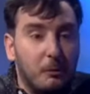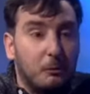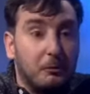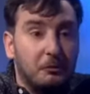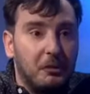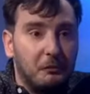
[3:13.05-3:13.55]
up
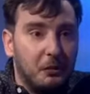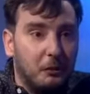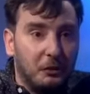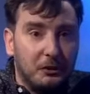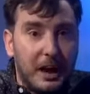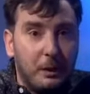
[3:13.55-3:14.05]
with something
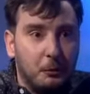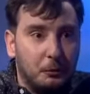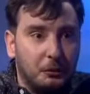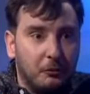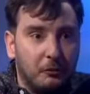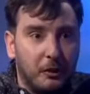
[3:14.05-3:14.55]
on an app
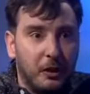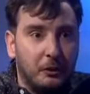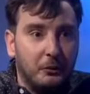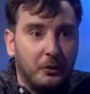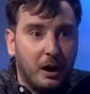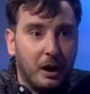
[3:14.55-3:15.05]
on your
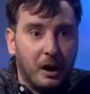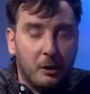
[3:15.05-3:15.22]
phone,